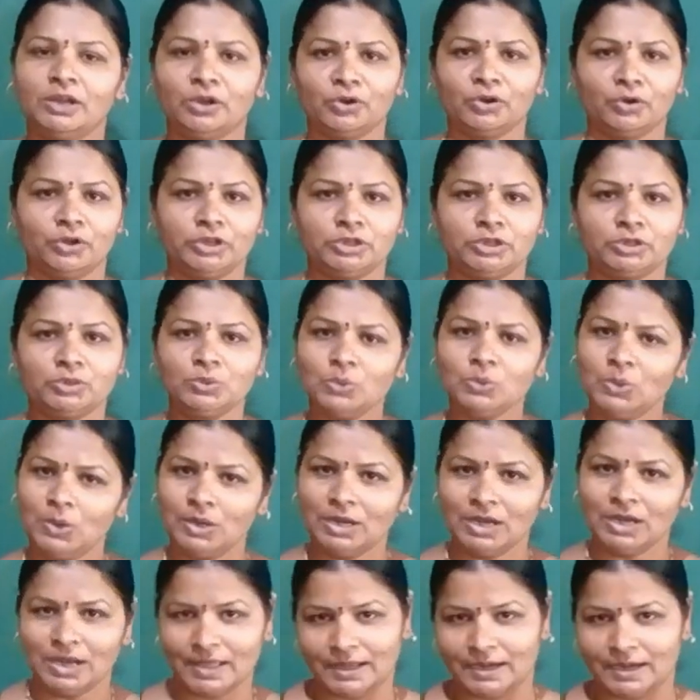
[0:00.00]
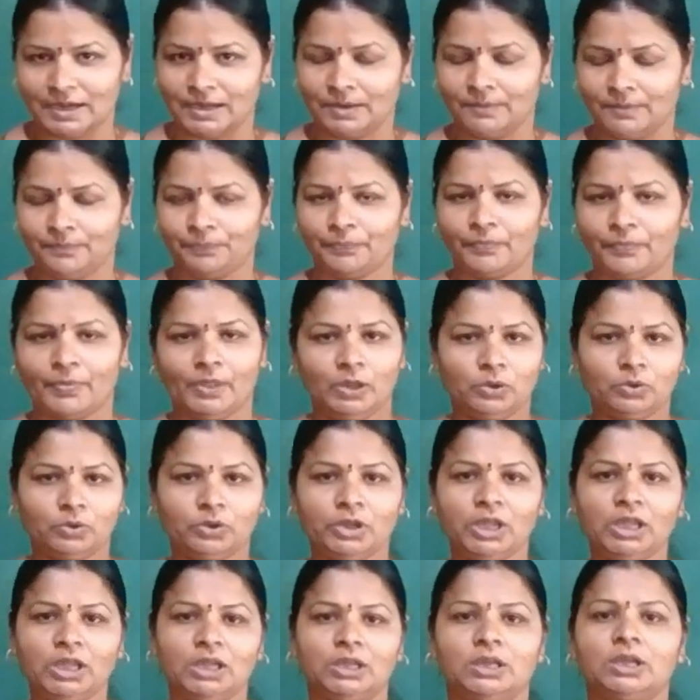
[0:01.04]
going to learn.
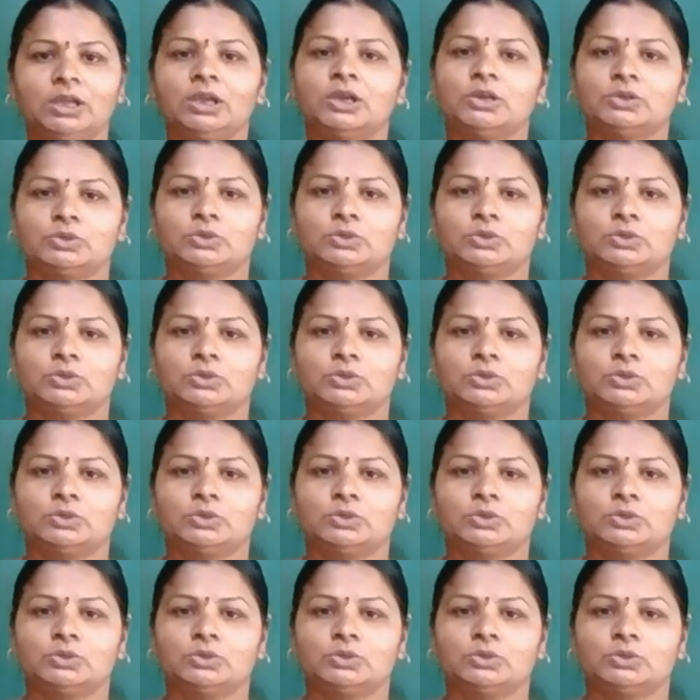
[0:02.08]
Okay.